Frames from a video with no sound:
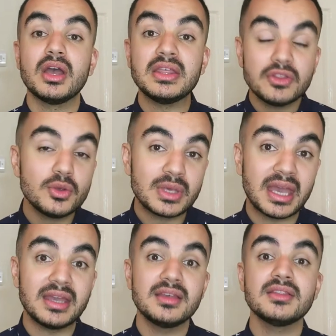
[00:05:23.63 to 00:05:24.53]
In the
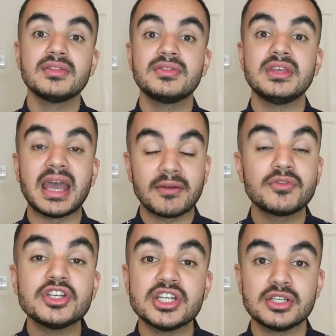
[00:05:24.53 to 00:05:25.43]
UK, the
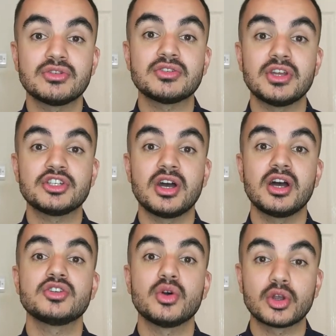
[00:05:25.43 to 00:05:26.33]
average interest rate
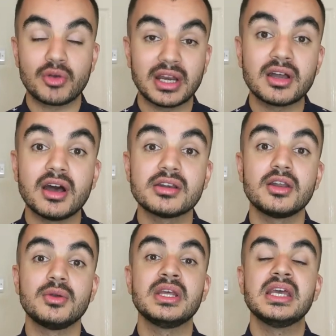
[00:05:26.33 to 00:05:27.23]
charge on a credit card
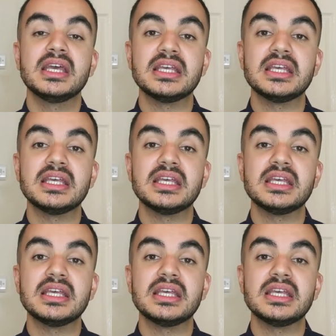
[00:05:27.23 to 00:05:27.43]
loan